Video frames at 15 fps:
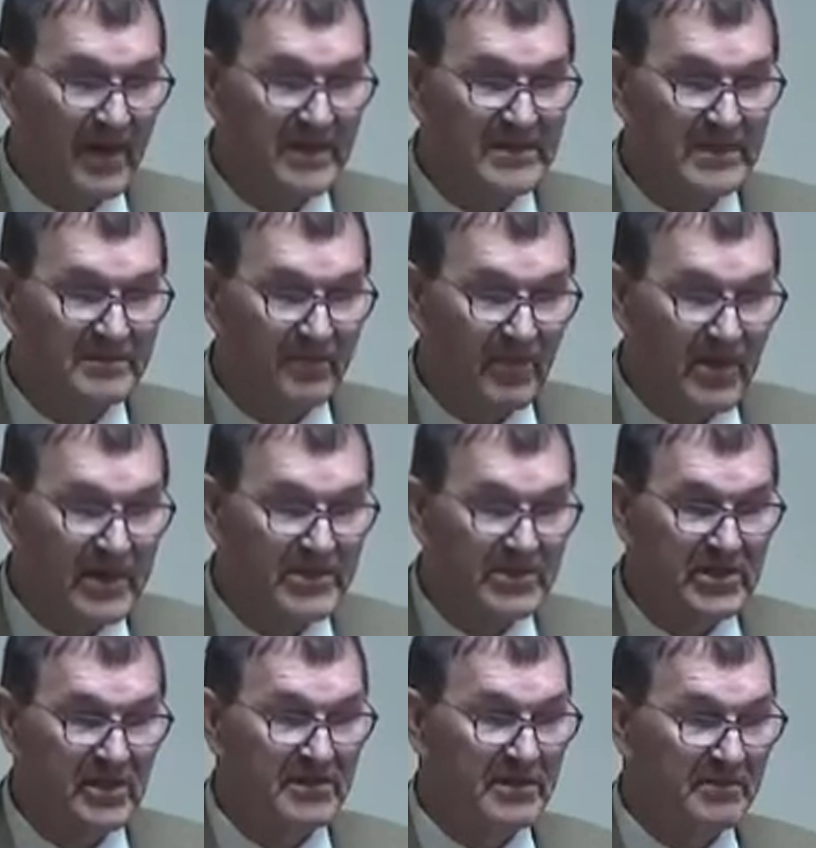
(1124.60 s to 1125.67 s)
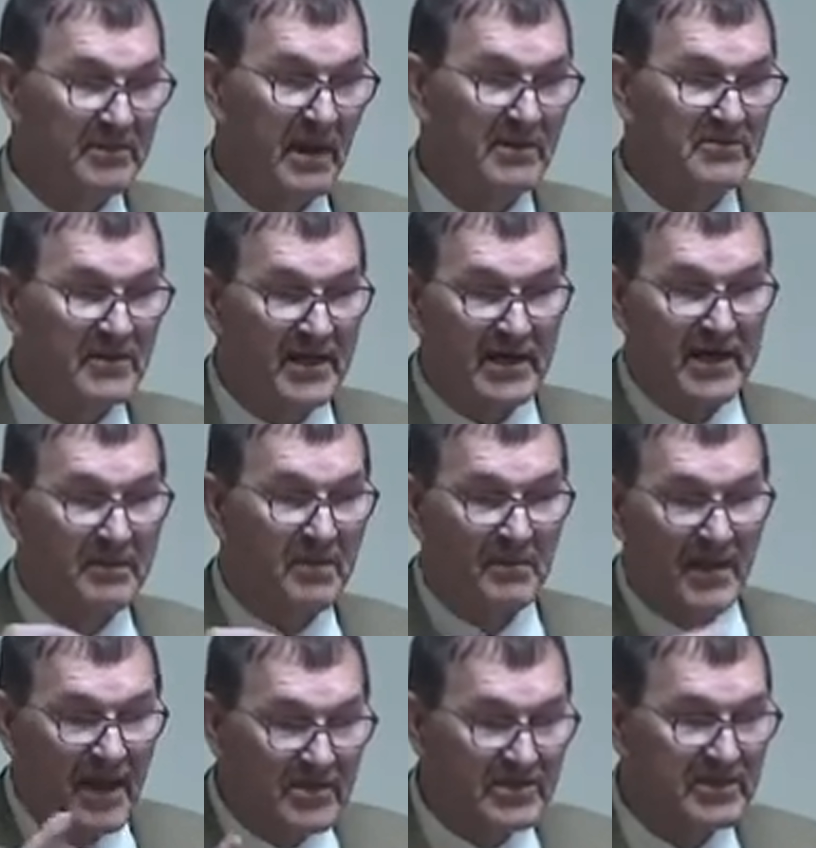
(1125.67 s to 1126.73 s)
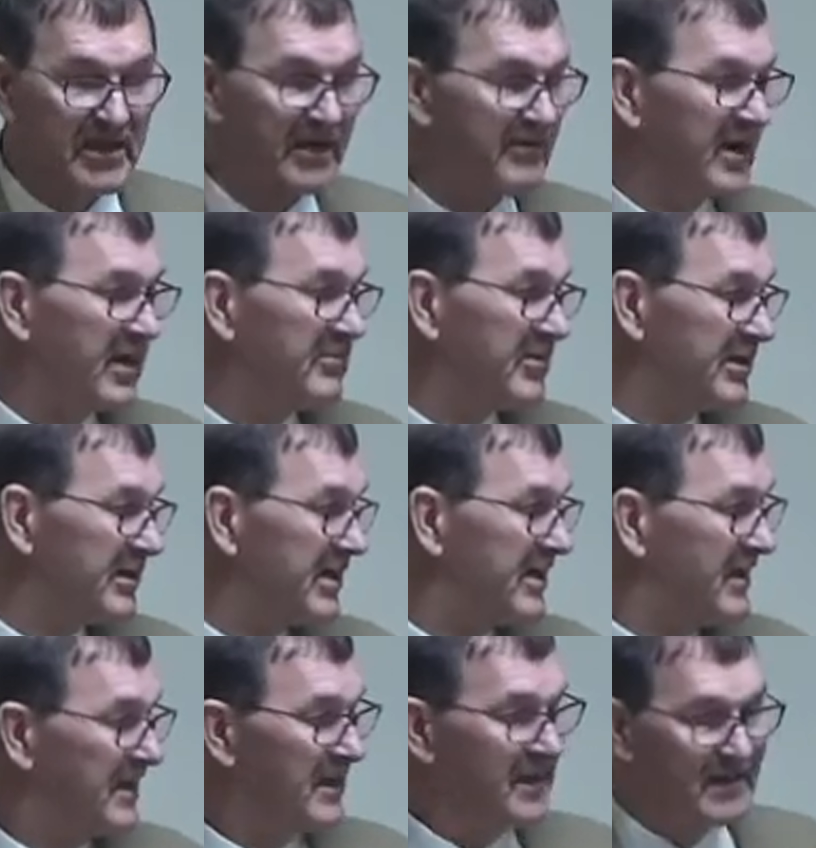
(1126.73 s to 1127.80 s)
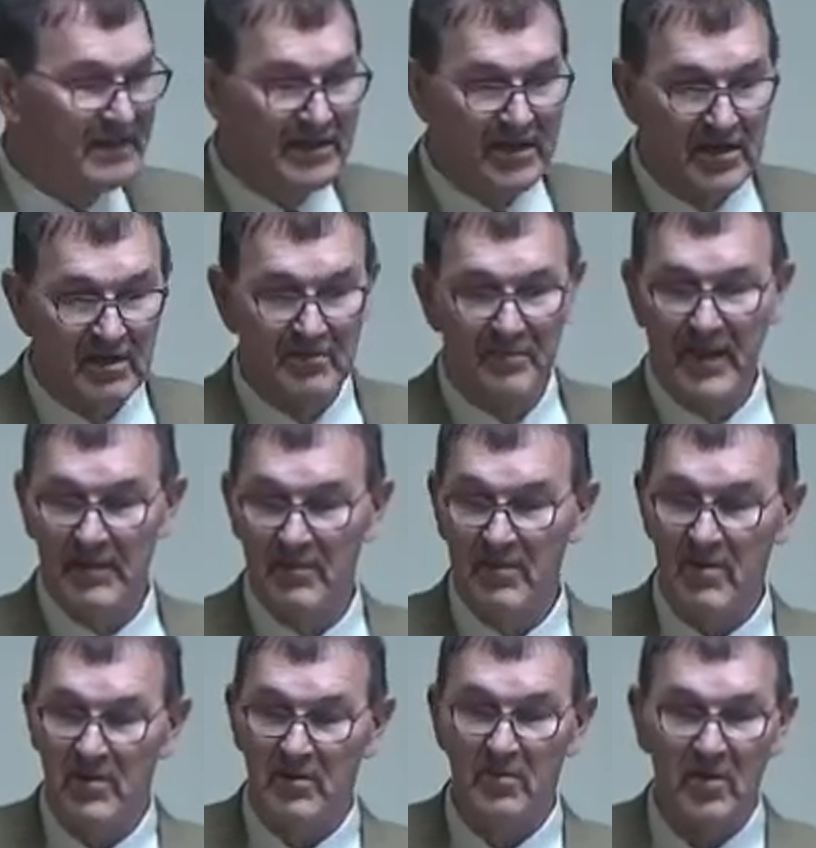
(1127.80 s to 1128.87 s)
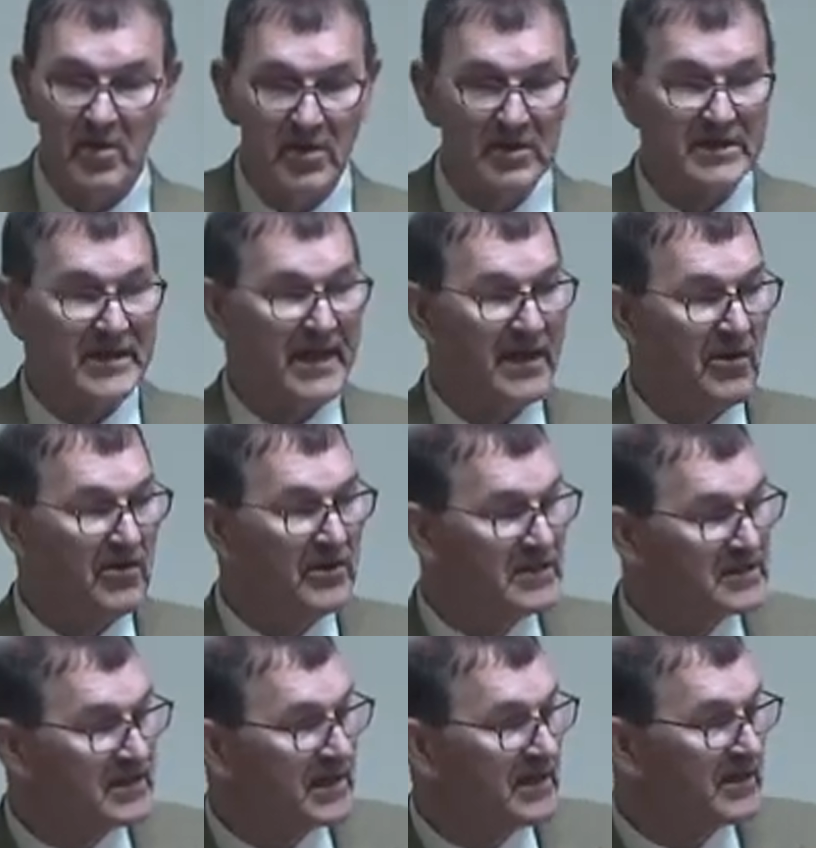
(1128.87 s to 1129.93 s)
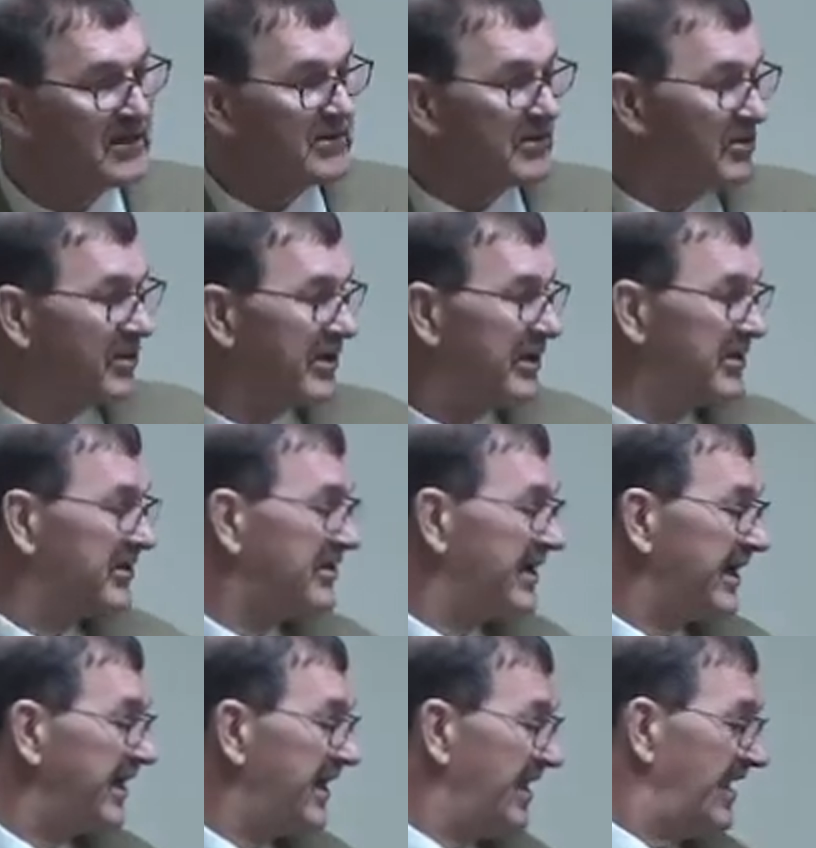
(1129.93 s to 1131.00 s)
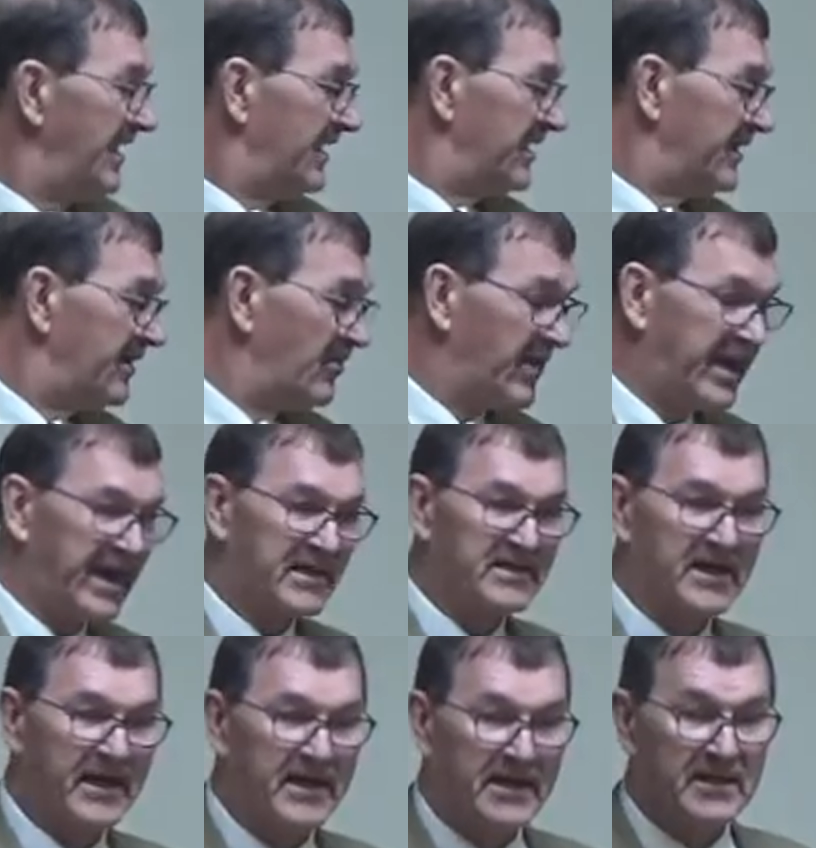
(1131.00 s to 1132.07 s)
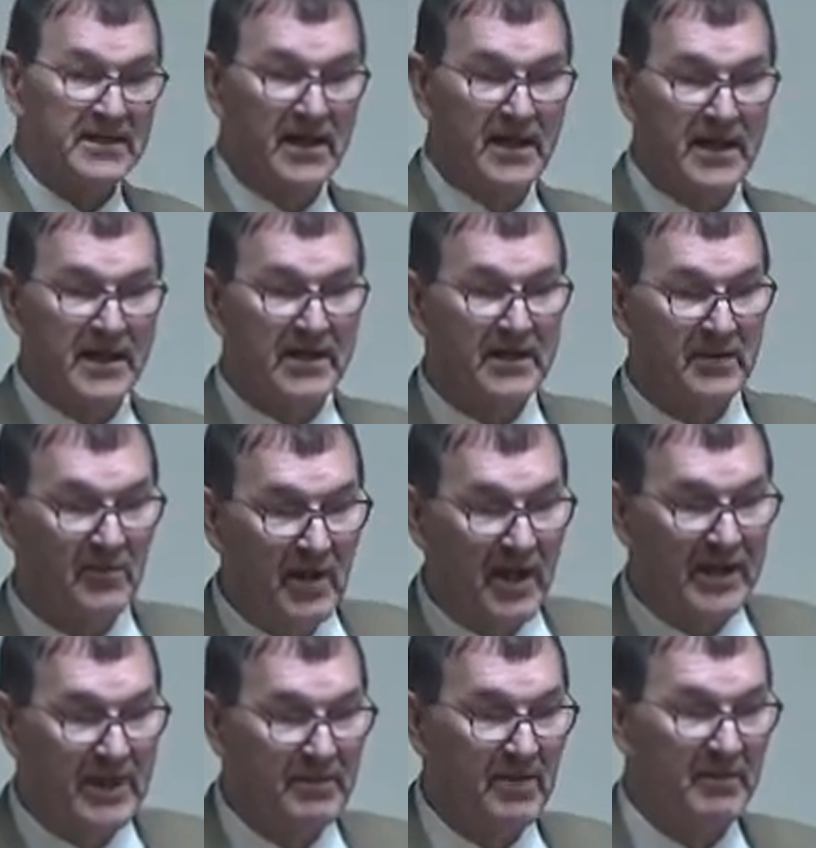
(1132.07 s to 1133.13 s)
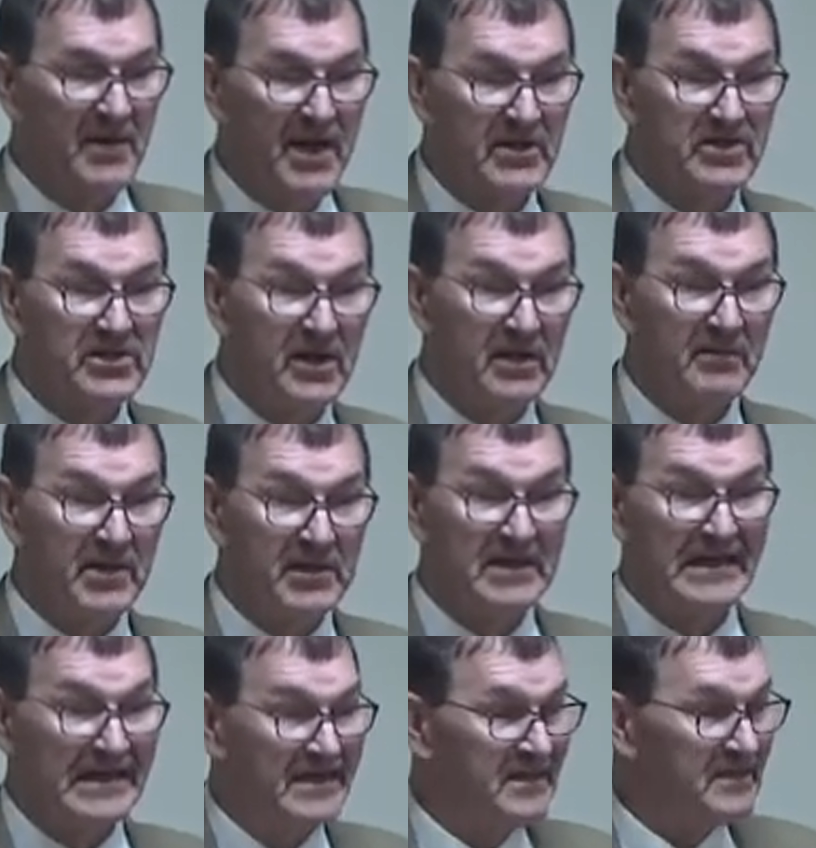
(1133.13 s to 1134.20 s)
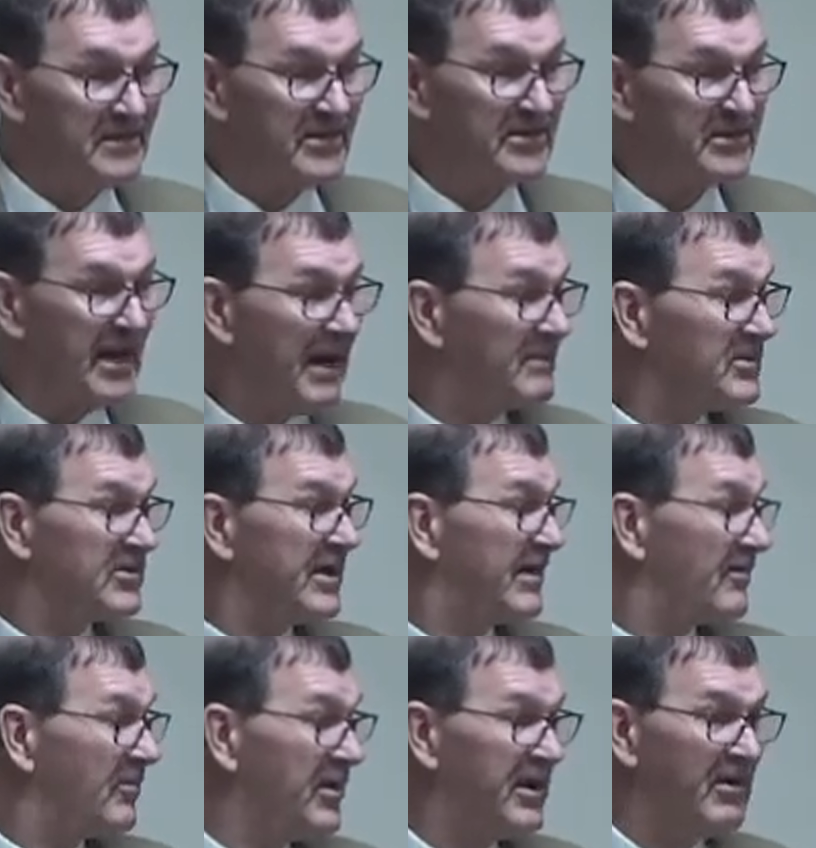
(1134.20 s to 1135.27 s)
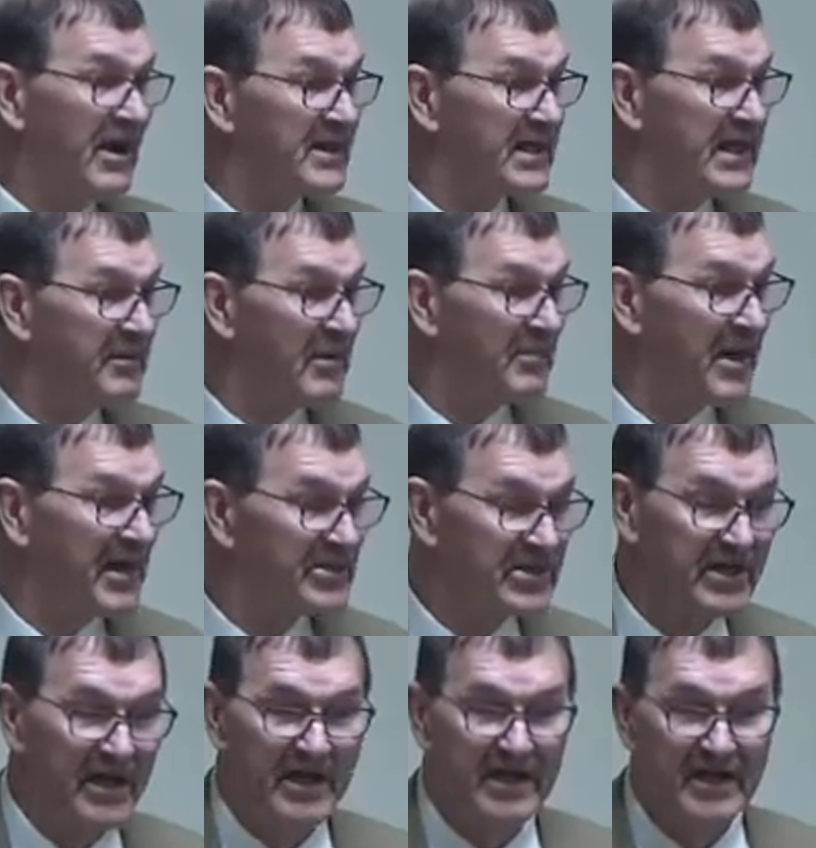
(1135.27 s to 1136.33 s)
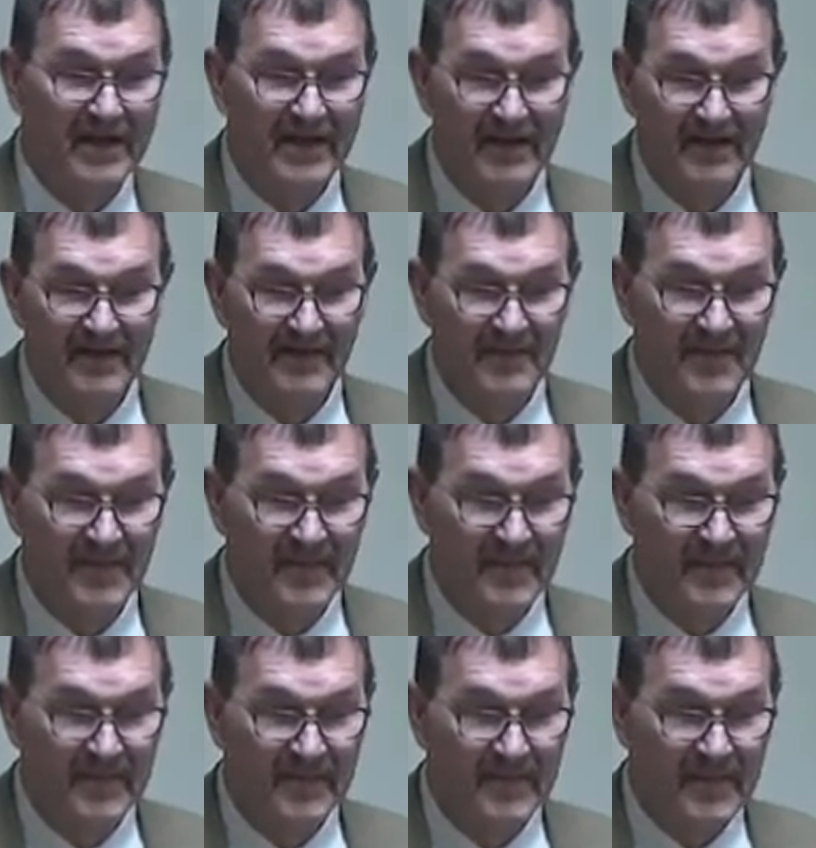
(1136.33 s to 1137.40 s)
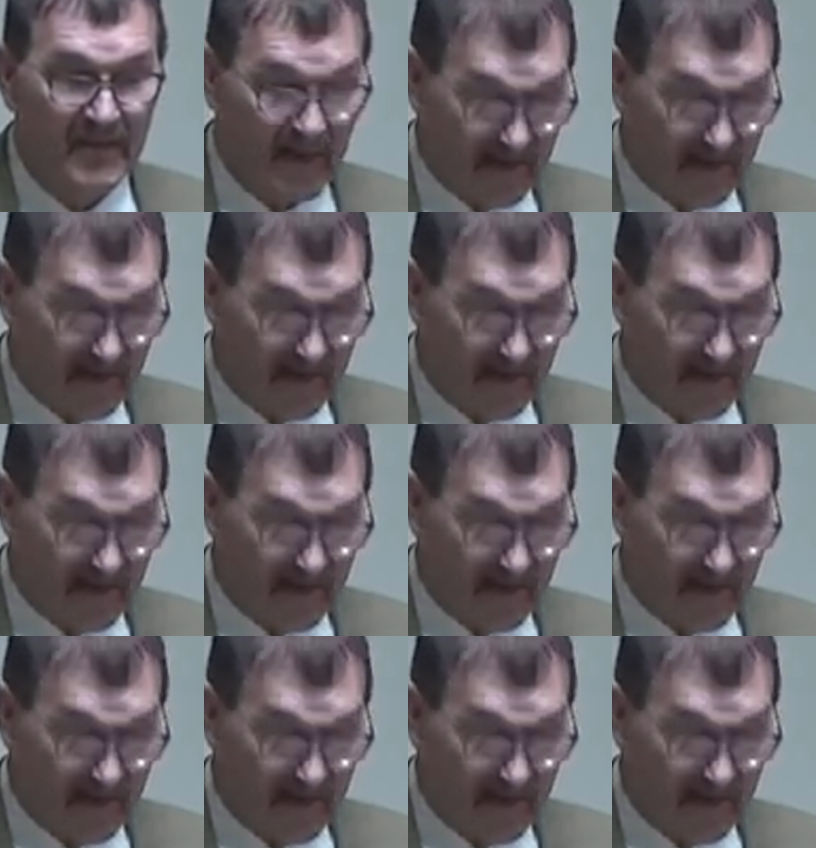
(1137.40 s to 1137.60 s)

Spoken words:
he's preached. You know, sometimes we've got to keep our mouths shut, right? People were at work and they own us there, or we're here and they, you know, we can't say anything and we got to keep our mouth shut. But there are times whenever we don't have to keep our mouth shut. And